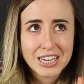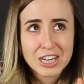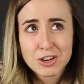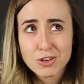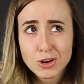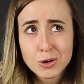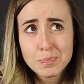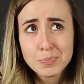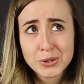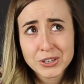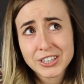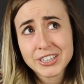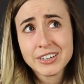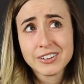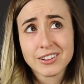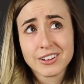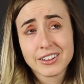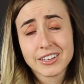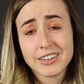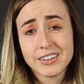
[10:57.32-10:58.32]
In Europe
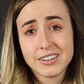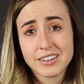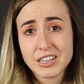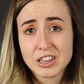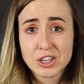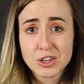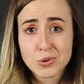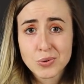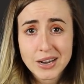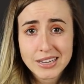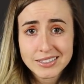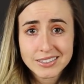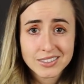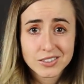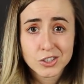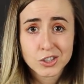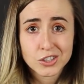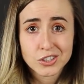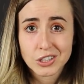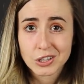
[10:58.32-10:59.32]
particularly. In the US,
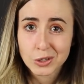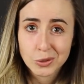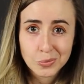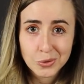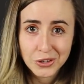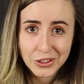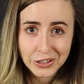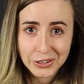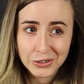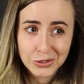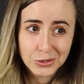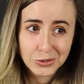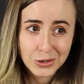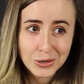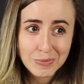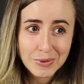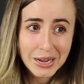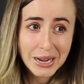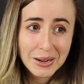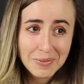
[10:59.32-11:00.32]
it's just a little more than the
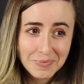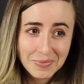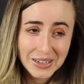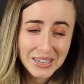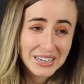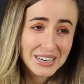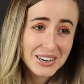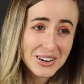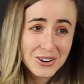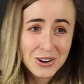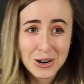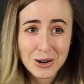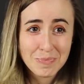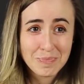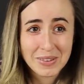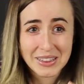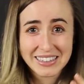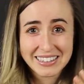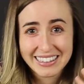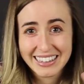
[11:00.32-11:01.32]
Streamcam, but in
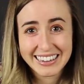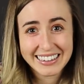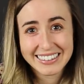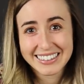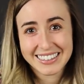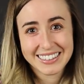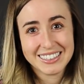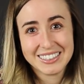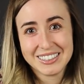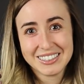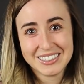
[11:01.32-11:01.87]
Europe, it's like